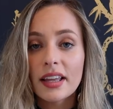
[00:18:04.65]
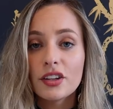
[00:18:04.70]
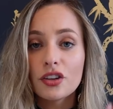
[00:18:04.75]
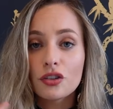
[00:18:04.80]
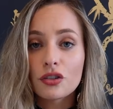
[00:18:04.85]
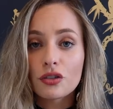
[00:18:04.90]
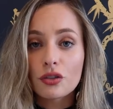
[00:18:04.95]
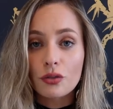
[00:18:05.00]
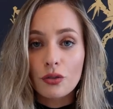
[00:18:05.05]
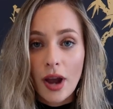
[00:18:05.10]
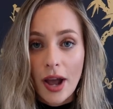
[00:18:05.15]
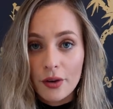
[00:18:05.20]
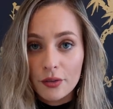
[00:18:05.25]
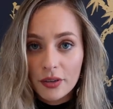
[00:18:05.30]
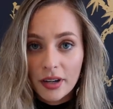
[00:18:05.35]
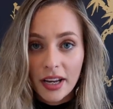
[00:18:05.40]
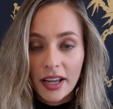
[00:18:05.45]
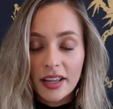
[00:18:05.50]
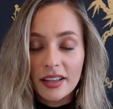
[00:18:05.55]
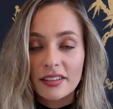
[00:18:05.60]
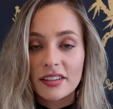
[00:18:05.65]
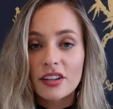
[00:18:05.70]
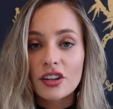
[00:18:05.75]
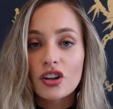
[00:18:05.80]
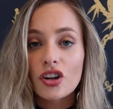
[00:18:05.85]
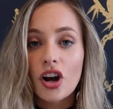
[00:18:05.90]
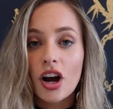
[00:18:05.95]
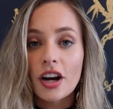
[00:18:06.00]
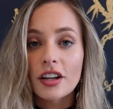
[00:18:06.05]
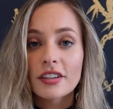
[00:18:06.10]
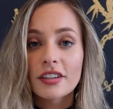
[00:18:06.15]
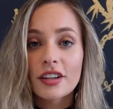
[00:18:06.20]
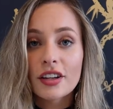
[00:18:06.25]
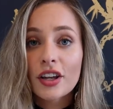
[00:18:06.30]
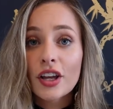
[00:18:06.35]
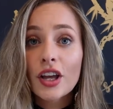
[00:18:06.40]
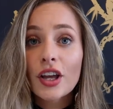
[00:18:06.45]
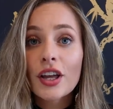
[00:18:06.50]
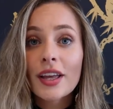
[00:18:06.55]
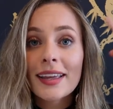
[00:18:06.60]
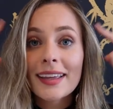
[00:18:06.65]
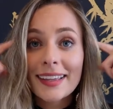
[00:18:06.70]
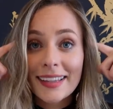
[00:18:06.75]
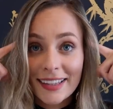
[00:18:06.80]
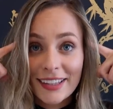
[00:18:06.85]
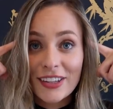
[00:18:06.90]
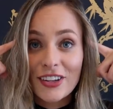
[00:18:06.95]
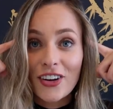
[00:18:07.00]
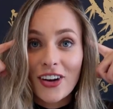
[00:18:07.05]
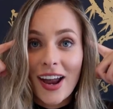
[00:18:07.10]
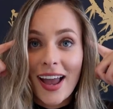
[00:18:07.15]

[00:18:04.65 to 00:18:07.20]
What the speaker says: and your surroundings, not your